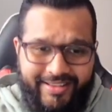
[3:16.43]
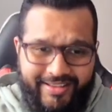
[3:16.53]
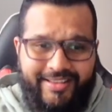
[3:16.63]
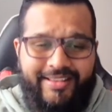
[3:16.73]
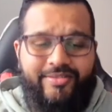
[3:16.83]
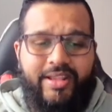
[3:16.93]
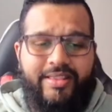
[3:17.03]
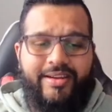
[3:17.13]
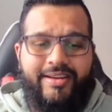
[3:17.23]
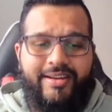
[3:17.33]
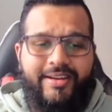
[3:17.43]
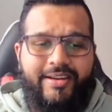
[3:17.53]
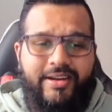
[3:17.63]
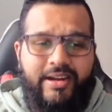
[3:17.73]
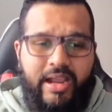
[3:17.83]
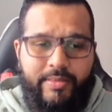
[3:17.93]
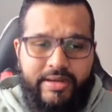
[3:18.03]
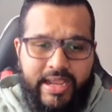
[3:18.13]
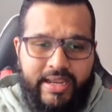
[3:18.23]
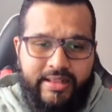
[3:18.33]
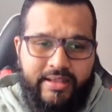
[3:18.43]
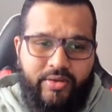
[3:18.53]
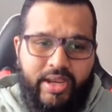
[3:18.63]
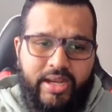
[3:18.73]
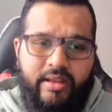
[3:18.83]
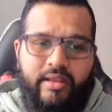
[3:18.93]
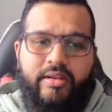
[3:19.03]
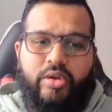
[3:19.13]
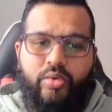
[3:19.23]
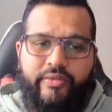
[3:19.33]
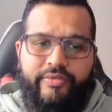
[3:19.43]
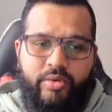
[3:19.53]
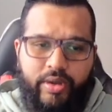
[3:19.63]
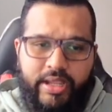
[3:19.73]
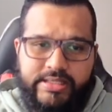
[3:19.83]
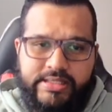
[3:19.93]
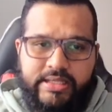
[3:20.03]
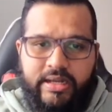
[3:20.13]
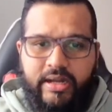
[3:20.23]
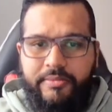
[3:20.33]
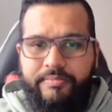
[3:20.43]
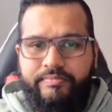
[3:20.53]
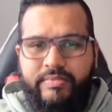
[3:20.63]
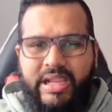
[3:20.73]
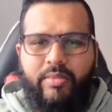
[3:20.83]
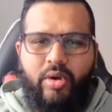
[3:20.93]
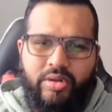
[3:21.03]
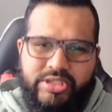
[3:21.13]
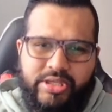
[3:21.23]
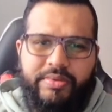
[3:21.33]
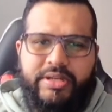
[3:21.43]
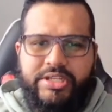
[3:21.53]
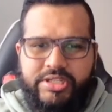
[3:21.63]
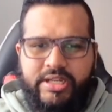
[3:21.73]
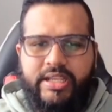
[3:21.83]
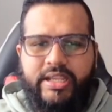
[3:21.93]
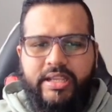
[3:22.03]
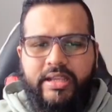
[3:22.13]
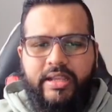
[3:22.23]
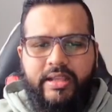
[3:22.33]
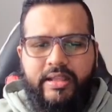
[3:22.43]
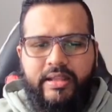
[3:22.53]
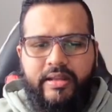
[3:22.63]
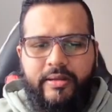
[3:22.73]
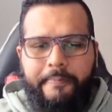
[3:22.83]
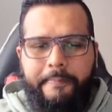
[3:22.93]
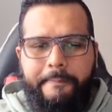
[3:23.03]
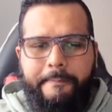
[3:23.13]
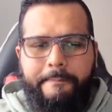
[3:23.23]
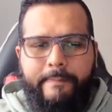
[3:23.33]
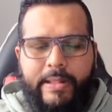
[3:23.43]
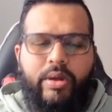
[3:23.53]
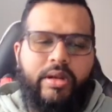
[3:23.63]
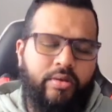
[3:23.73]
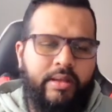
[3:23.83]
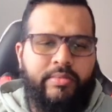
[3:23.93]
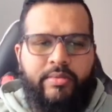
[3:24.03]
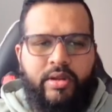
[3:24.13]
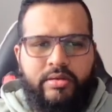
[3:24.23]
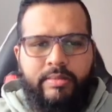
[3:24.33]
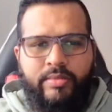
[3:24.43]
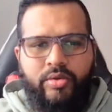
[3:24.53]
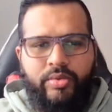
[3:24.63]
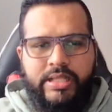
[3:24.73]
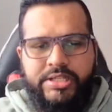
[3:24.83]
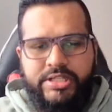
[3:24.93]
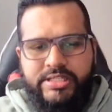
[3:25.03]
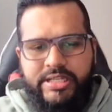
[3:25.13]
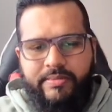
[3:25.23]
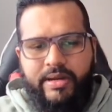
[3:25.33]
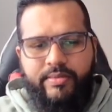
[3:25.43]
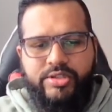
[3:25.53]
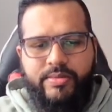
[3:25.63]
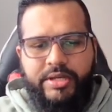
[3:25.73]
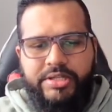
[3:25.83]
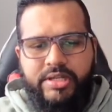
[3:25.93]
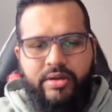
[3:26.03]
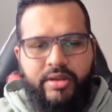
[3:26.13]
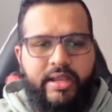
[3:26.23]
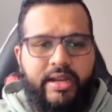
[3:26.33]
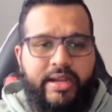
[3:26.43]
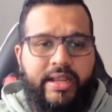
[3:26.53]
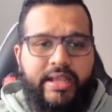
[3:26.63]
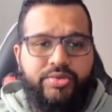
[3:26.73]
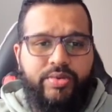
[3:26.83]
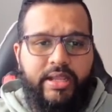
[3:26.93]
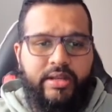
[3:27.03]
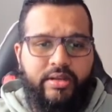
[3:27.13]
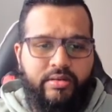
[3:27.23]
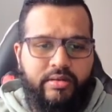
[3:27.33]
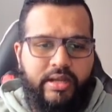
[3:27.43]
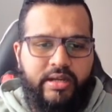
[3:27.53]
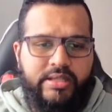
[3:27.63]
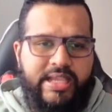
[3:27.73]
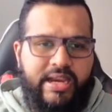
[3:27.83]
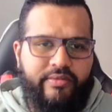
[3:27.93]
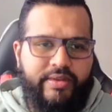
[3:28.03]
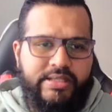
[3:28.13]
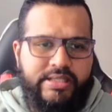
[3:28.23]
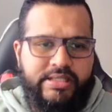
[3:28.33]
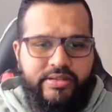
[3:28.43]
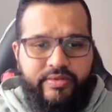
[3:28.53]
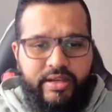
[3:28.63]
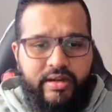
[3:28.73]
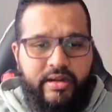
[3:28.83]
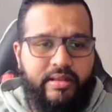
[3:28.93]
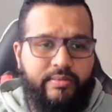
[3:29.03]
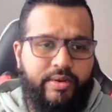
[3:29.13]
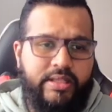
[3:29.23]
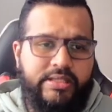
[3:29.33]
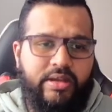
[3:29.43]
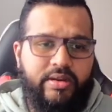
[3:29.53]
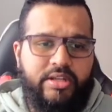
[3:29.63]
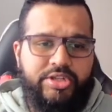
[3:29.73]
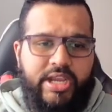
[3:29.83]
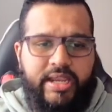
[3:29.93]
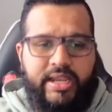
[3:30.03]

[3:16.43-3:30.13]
Right there. I'm attacking the queen 2 different ways. I'm also potentially uh, well, no, I'm not doing that just yet, but I'm also potentially looking at ideas where I can, kind of sacrifice this over here and then bring this out and check it,